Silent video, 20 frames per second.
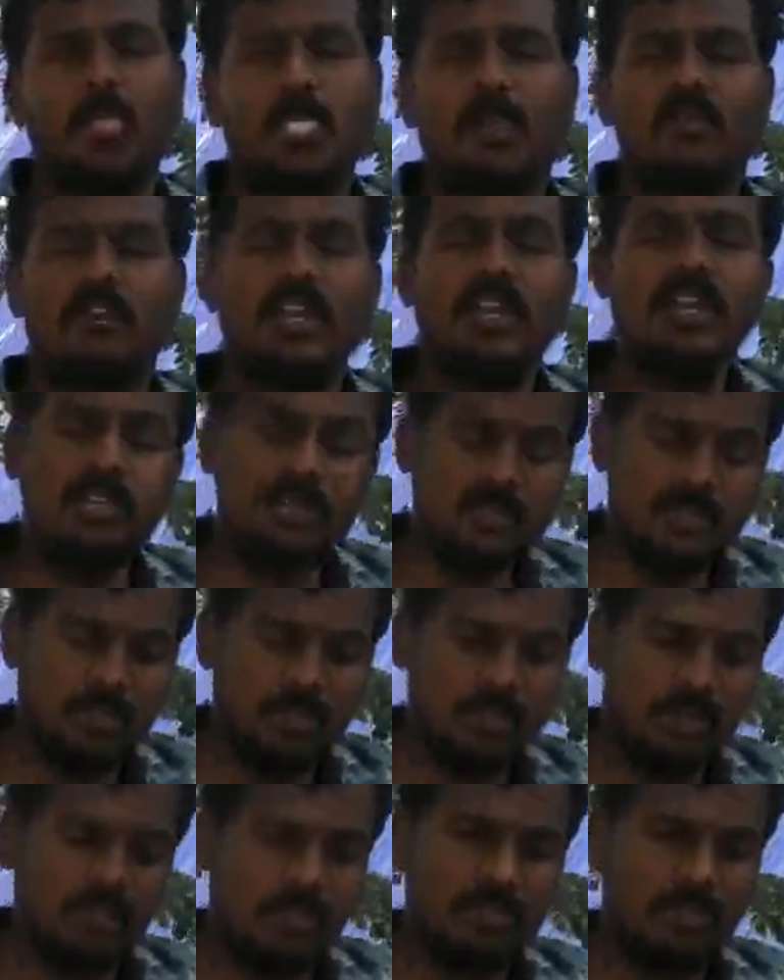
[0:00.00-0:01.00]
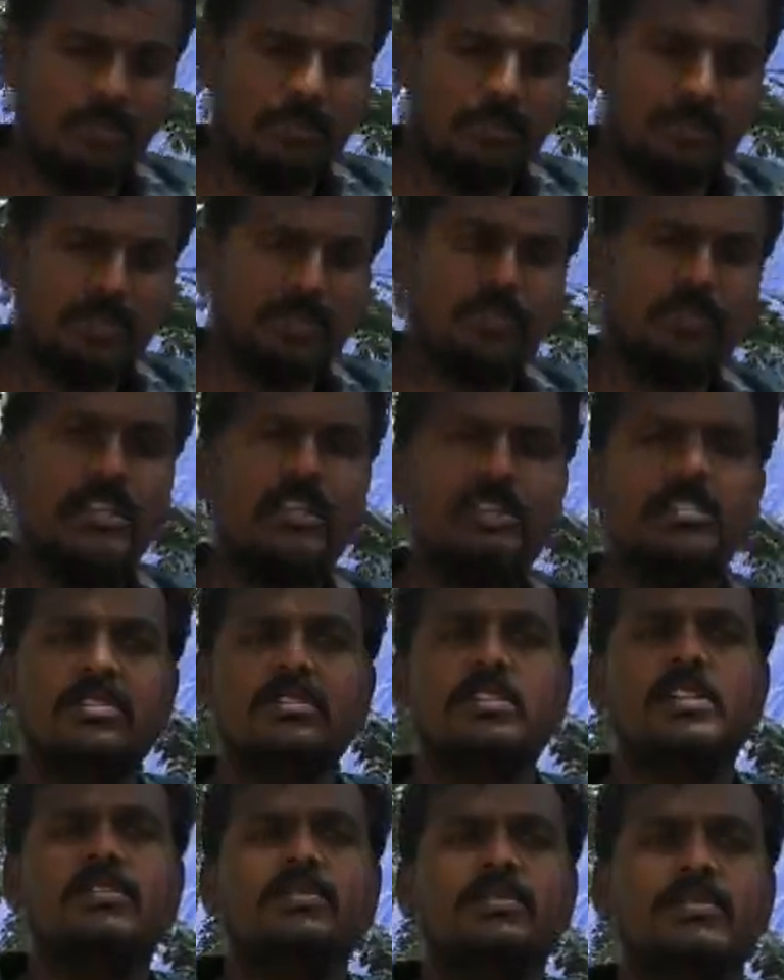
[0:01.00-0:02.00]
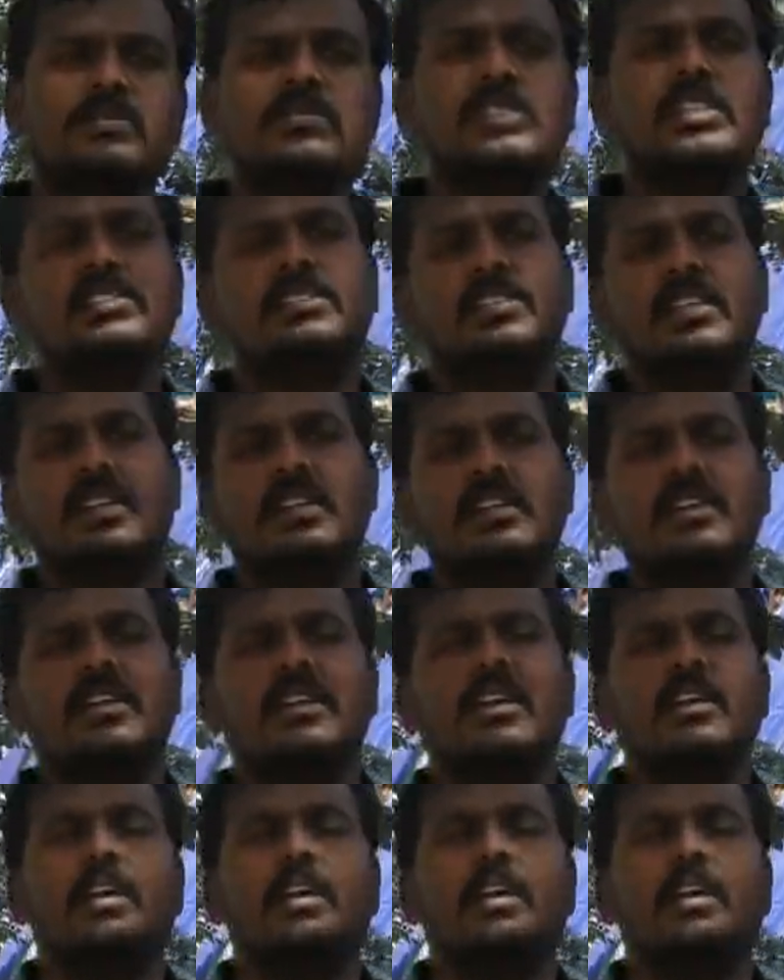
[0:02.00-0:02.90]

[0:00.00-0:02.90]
Why you shouldn't go for 5,600